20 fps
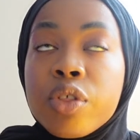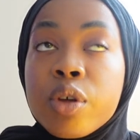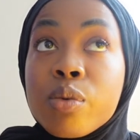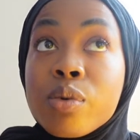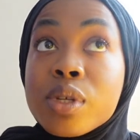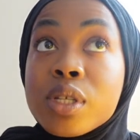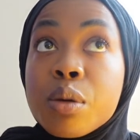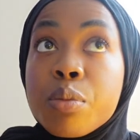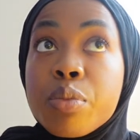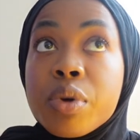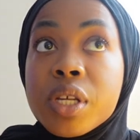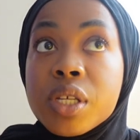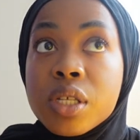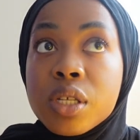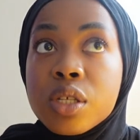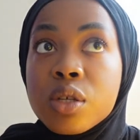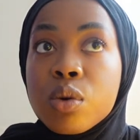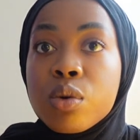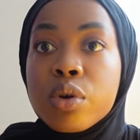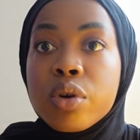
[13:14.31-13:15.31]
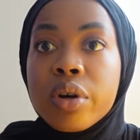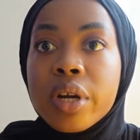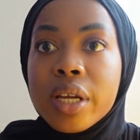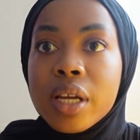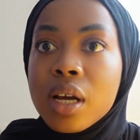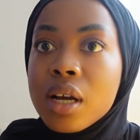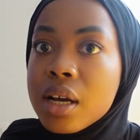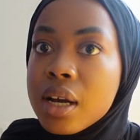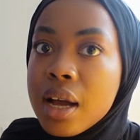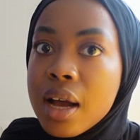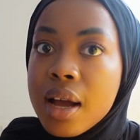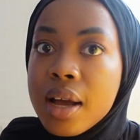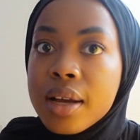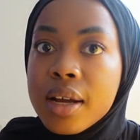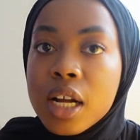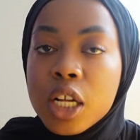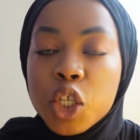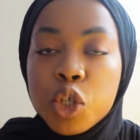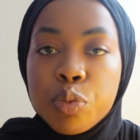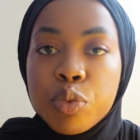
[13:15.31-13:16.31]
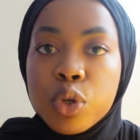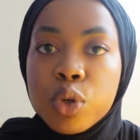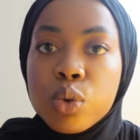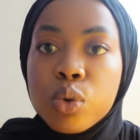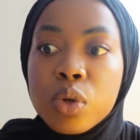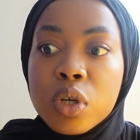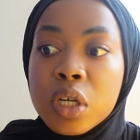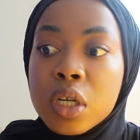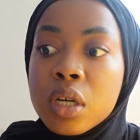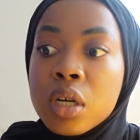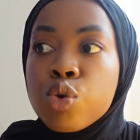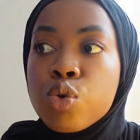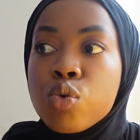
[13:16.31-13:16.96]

there was a business owner, a young guy, entrepreneur,